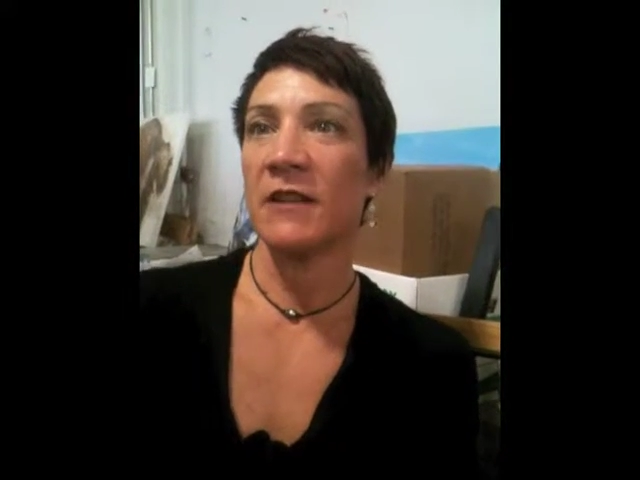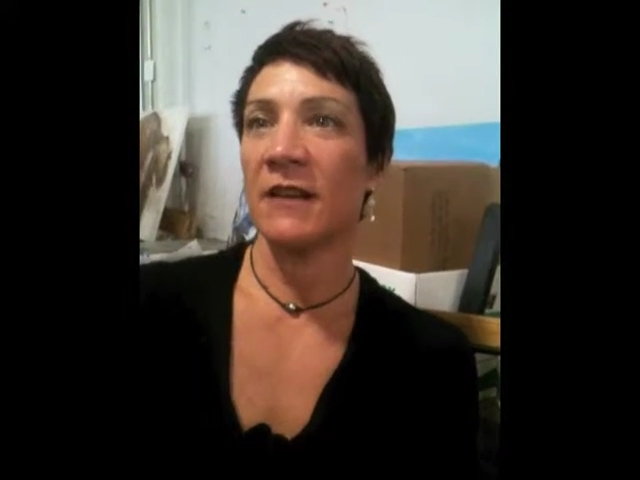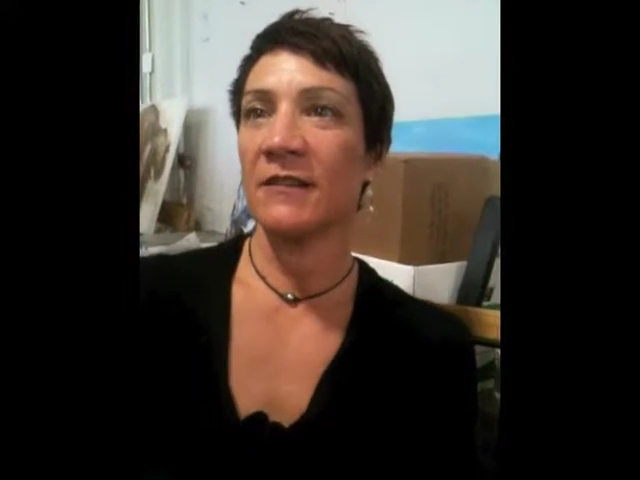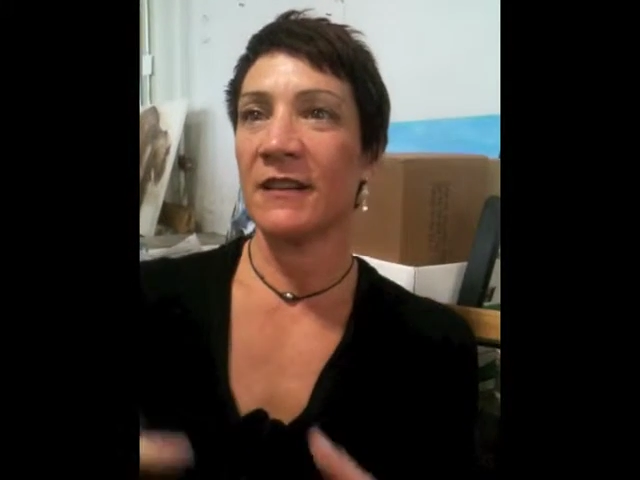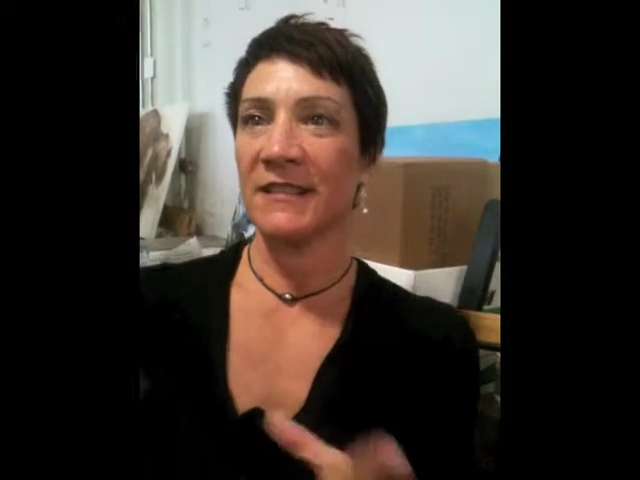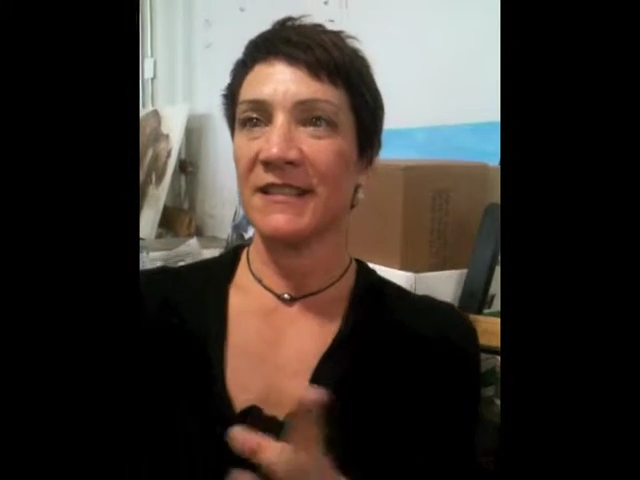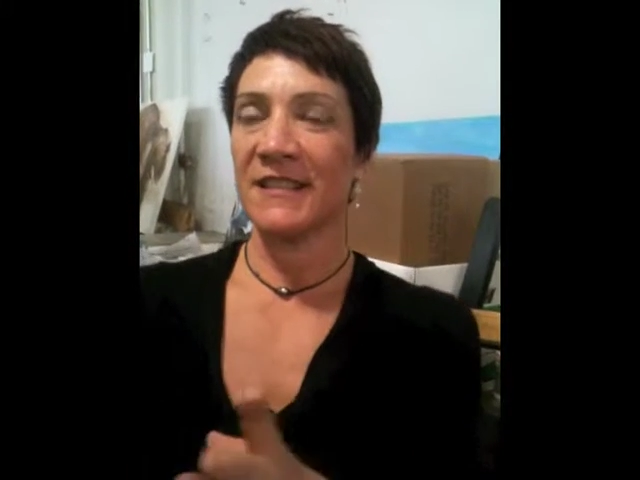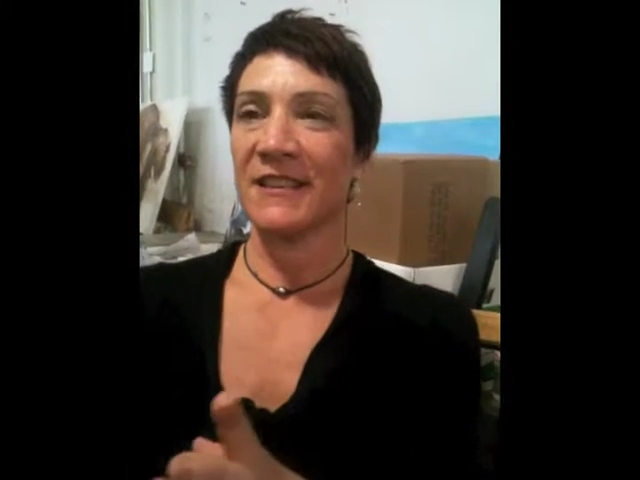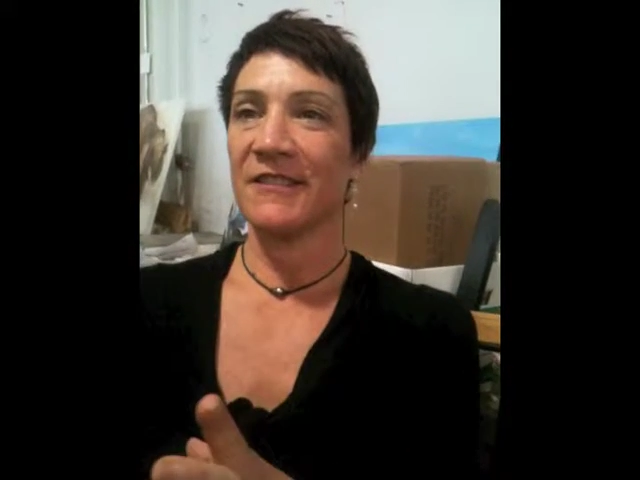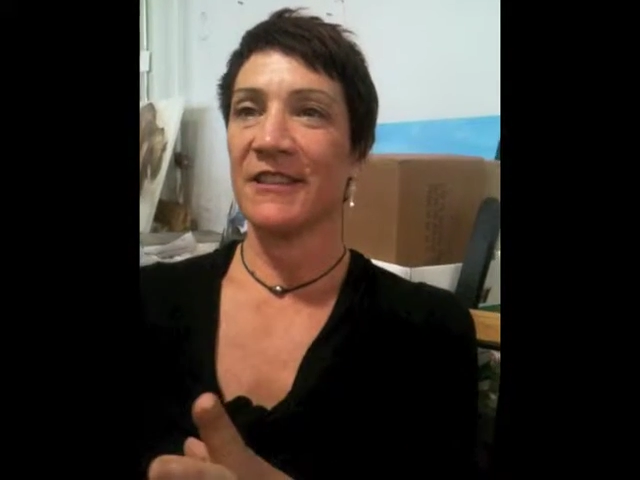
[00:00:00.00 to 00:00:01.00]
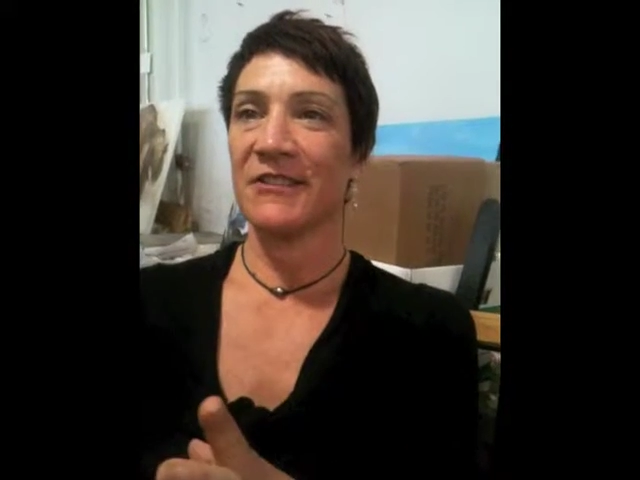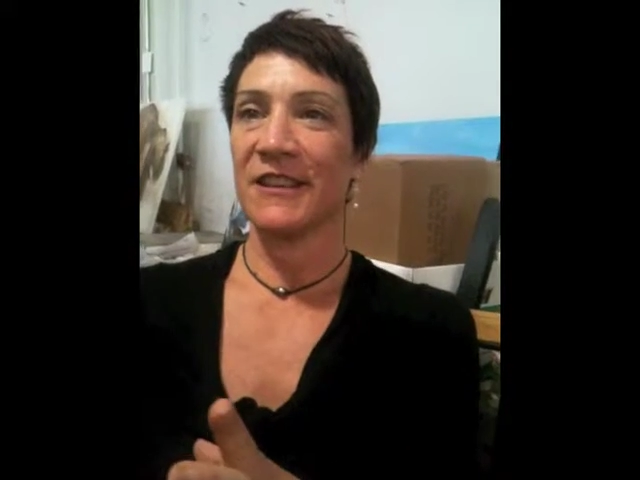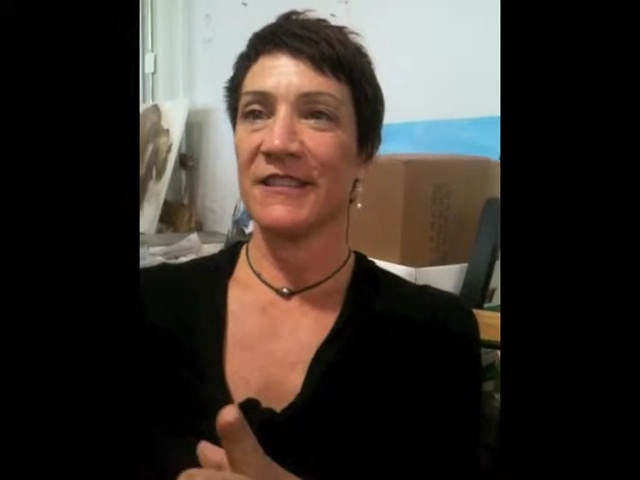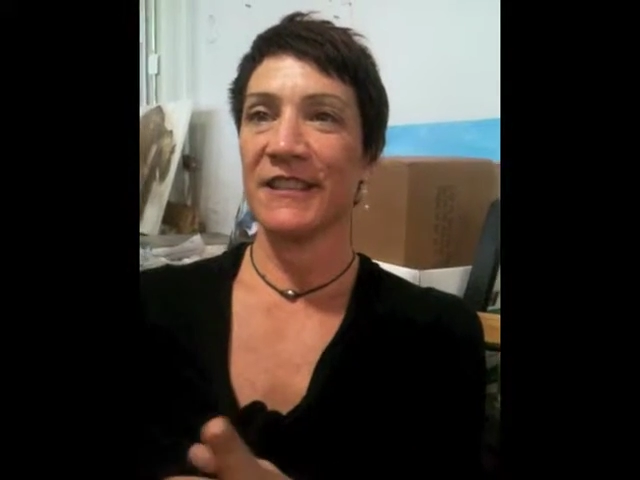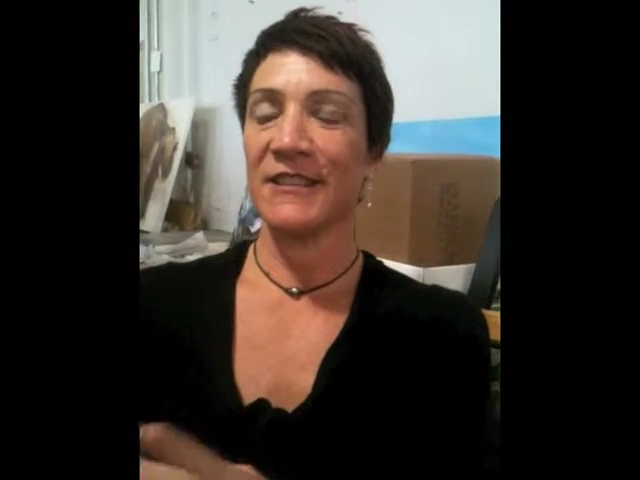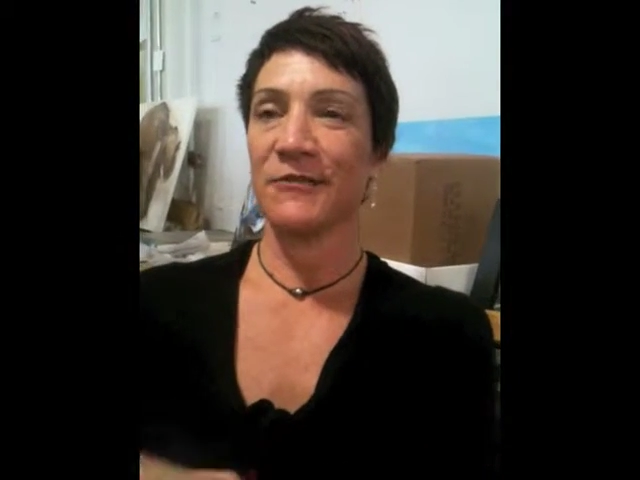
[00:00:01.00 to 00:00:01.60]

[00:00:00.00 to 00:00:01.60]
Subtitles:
they don't necessarily translate